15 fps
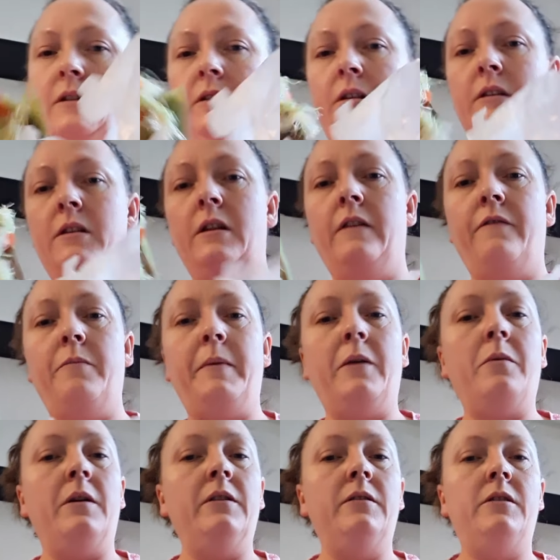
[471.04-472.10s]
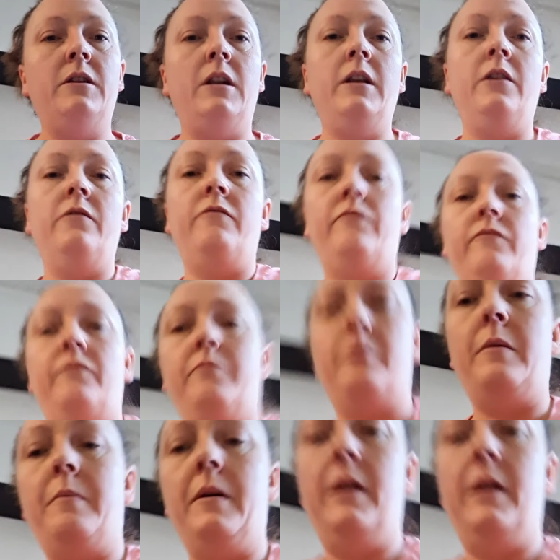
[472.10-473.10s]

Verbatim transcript: this is another big one. Charlie, you proper